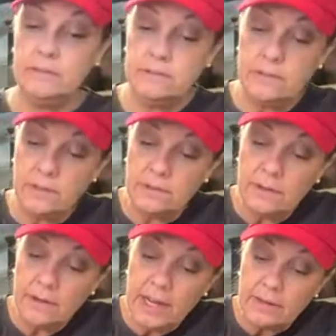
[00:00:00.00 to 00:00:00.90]
So,
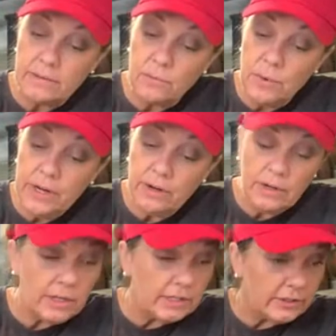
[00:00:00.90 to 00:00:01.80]
okay, we are
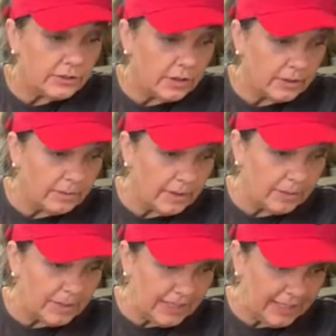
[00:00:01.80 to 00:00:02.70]
gonna start rubbing